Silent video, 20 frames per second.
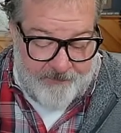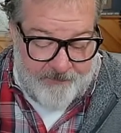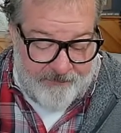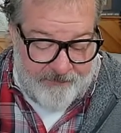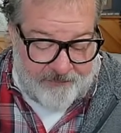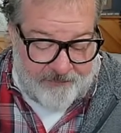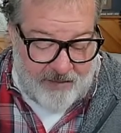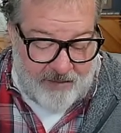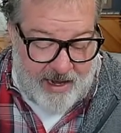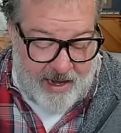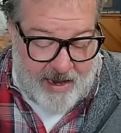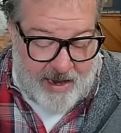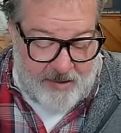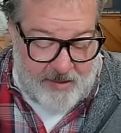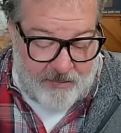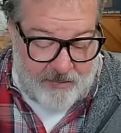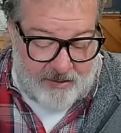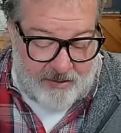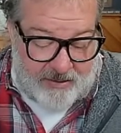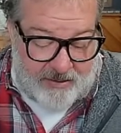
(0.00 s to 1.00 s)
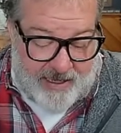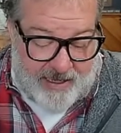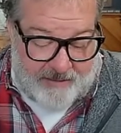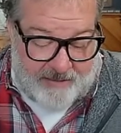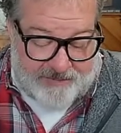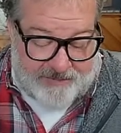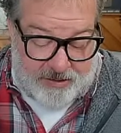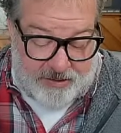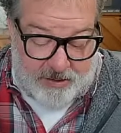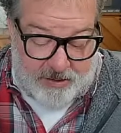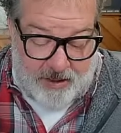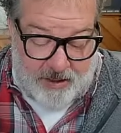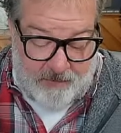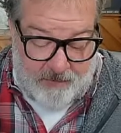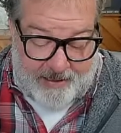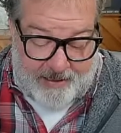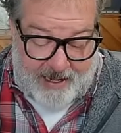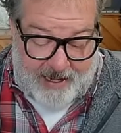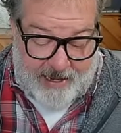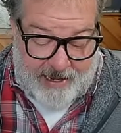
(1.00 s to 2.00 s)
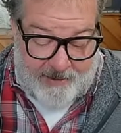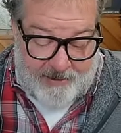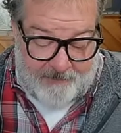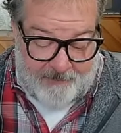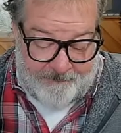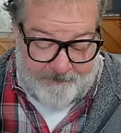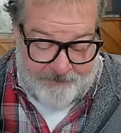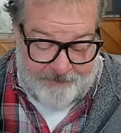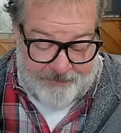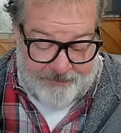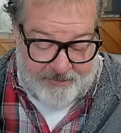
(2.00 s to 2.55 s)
for our lamps are going out."